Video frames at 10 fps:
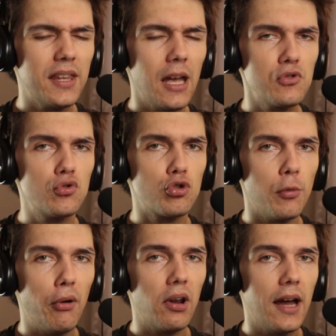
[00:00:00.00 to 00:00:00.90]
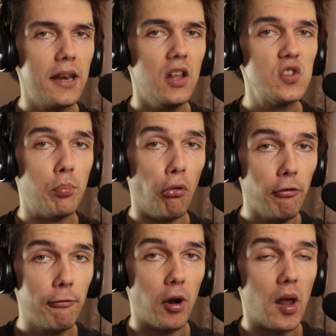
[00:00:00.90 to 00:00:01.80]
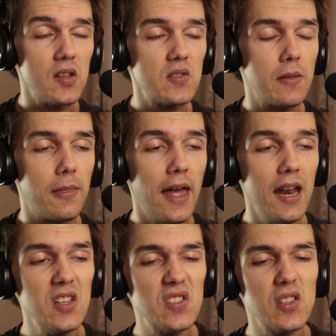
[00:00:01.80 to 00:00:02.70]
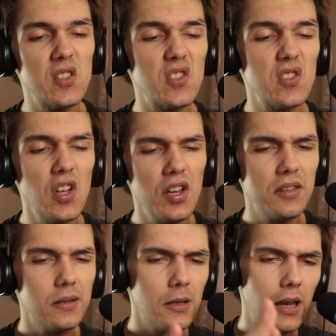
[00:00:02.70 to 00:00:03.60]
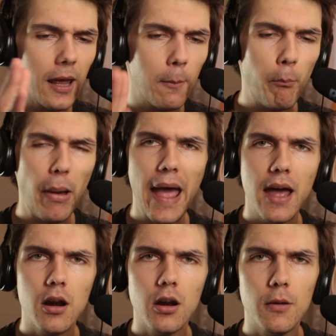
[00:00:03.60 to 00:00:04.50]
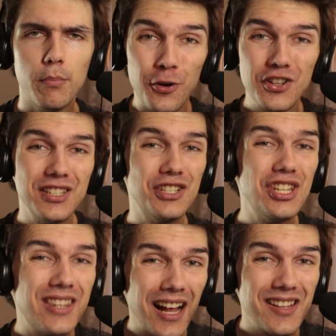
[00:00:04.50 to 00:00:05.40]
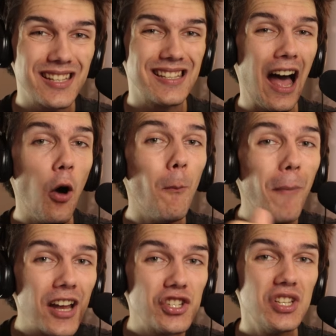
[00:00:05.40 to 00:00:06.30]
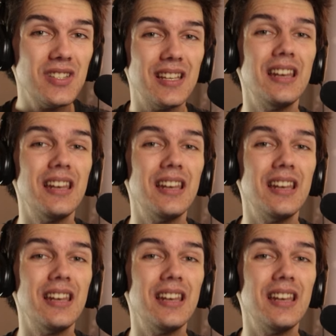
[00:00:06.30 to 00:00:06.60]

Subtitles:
it comes to shopaholic Adele's boyfriends, there is a certain like pattern. Firstly, she tells us how much she's